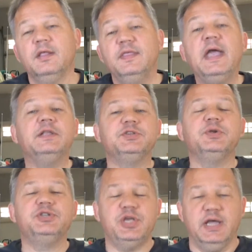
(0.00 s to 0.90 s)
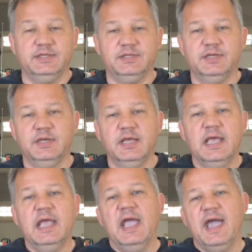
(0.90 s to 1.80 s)
The answer is yes.
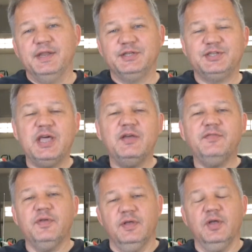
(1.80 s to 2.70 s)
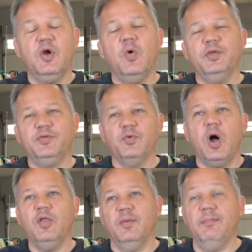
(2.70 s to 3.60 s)
And instead of going through
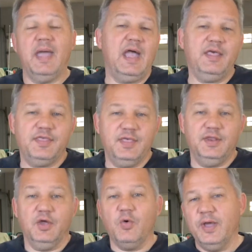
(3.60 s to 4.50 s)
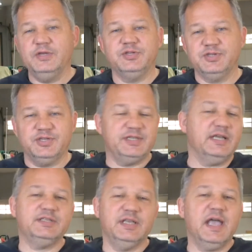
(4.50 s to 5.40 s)
all the math and equations and
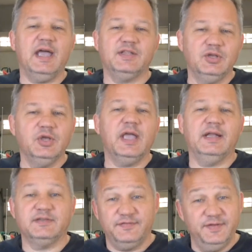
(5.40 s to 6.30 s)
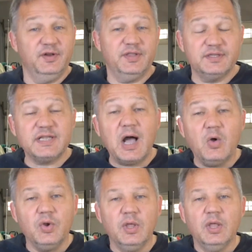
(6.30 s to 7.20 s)
testing I had to look at to figure this
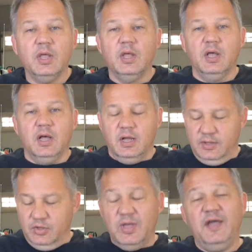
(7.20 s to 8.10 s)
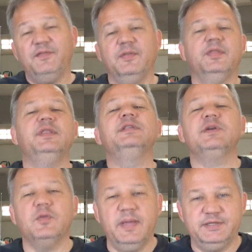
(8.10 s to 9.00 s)
out, these
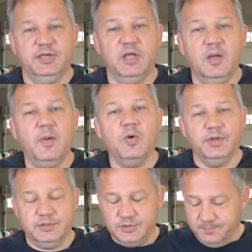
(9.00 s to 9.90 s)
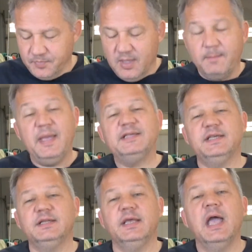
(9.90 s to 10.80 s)
are the basic components.
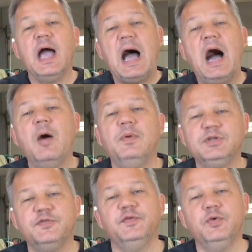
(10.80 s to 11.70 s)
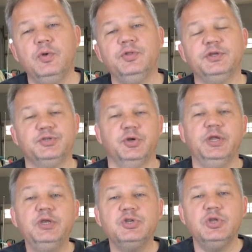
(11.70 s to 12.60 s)
Basically, how much fuel does your
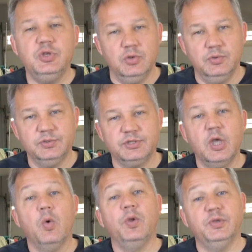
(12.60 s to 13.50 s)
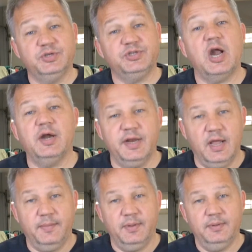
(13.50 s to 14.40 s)
engine use when you start it
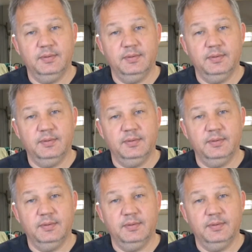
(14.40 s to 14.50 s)
up,